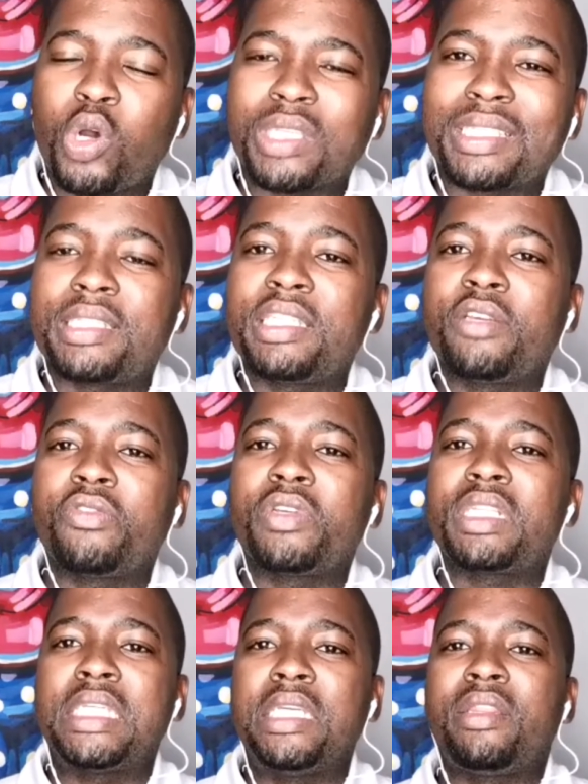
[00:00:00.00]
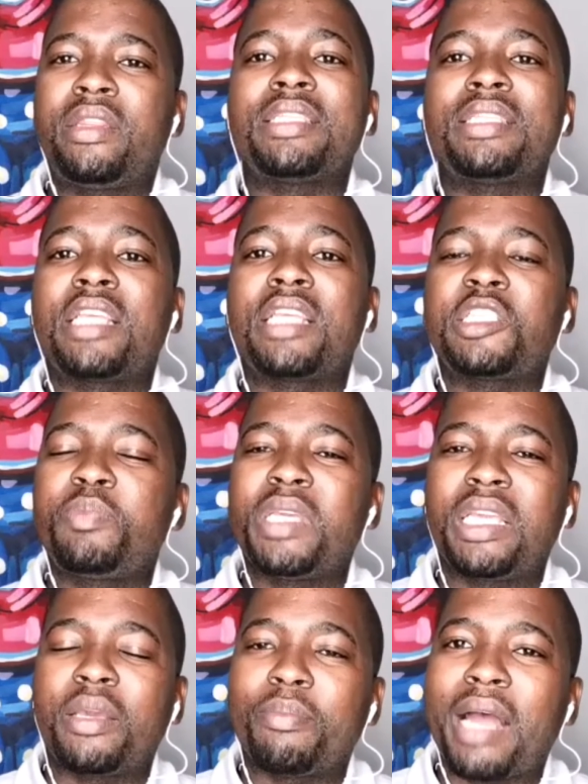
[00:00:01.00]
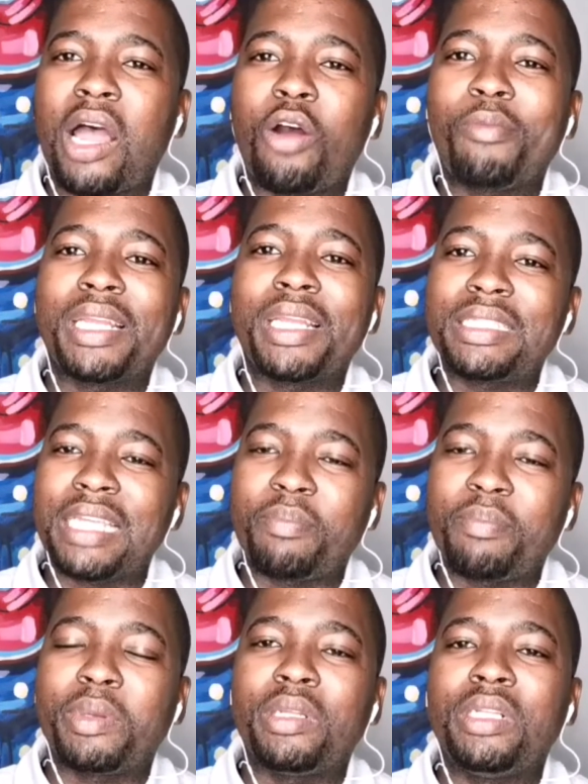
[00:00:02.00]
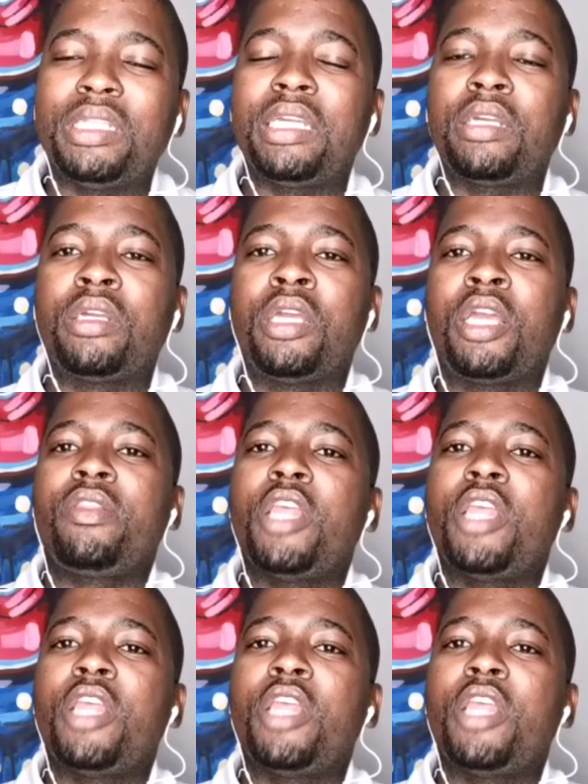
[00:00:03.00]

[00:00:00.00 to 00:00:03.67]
positivity, things that speak empowerment and building,